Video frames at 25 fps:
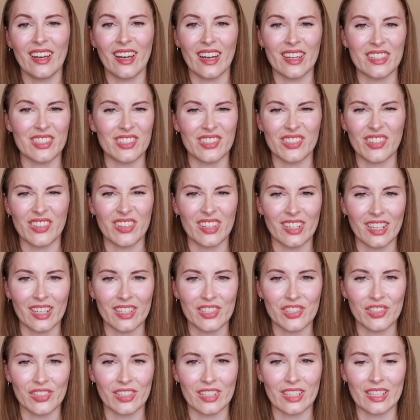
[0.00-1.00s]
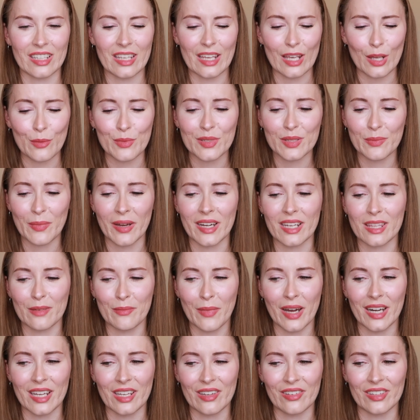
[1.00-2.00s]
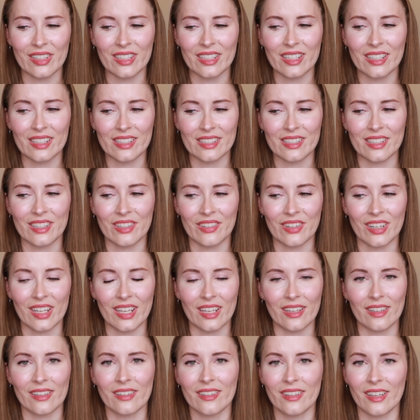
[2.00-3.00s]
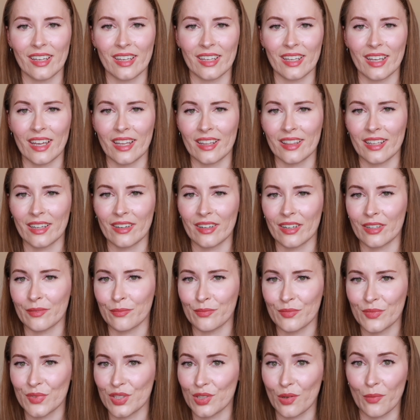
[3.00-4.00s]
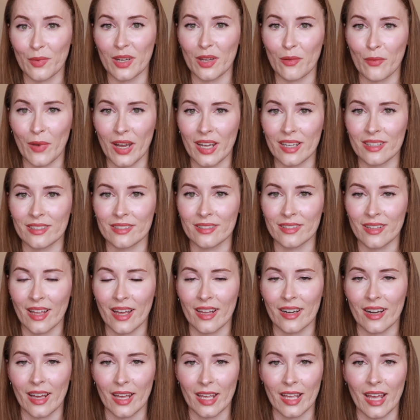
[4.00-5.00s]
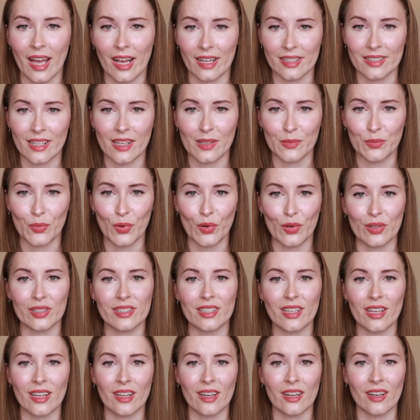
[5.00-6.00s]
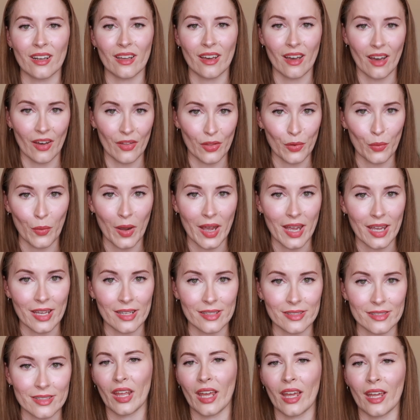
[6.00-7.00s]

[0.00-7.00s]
I just don't think I should keep spending the money on it, considering, again, there are so many ways that I access books in other ways.